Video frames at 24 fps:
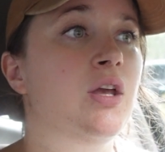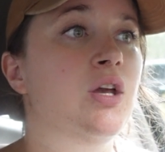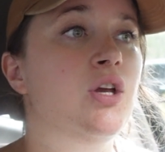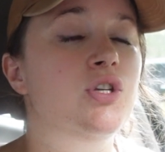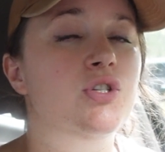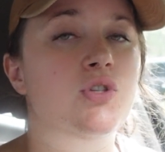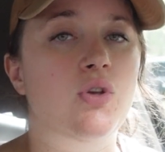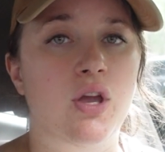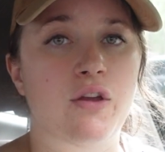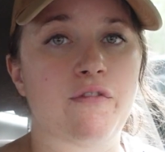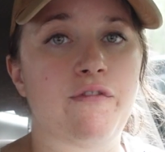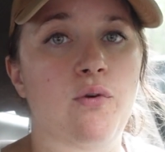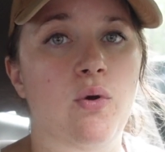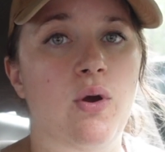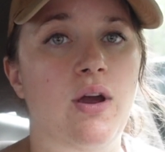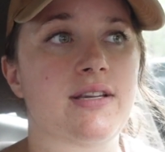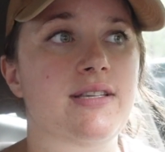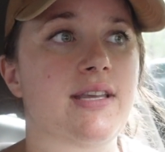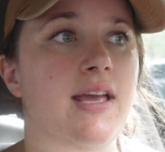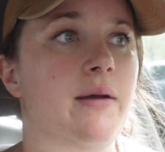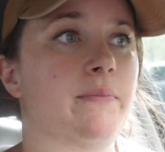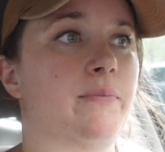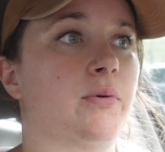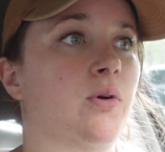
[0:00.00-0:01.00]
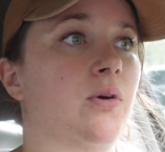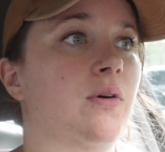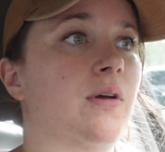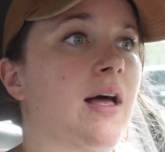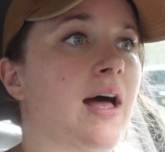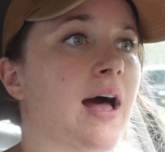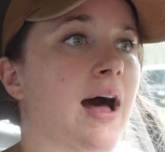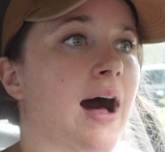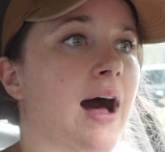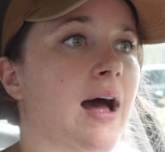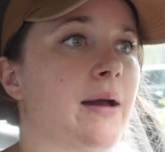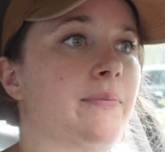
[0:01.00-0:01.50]
So like, for example,
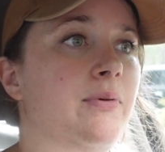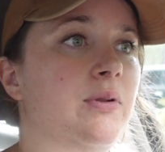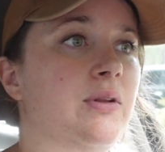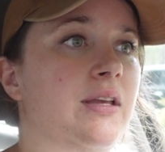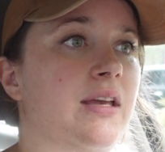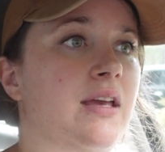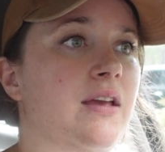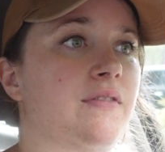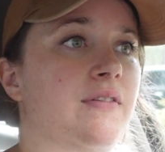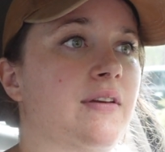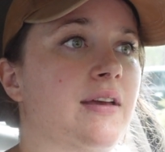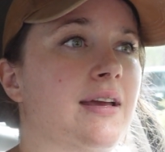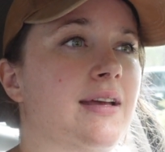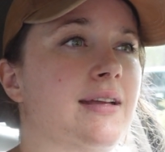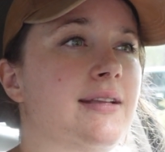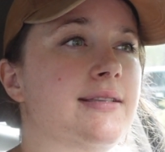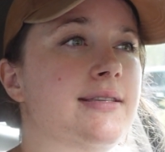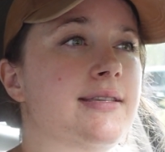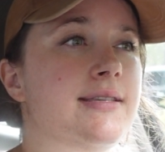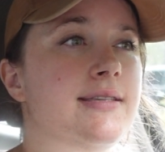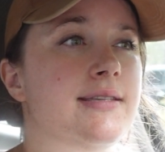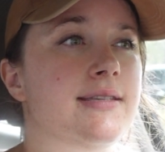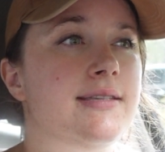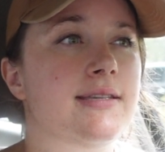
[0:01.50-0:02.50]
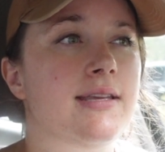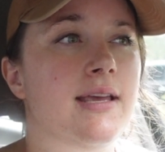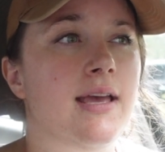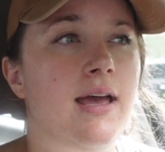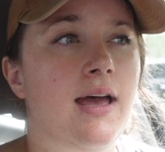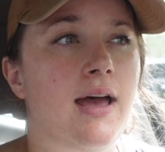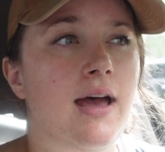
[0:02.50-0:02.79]
I believe it's